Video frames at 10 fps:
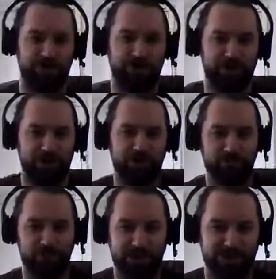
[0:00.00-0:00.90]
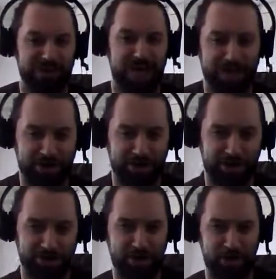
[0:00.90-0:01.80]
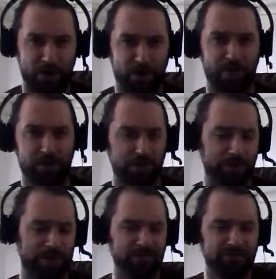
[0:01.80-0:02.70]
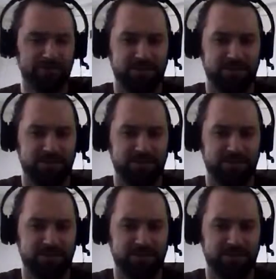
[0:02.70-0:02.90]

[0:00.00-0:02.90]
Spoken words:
you just got into it without knowing what you were doing?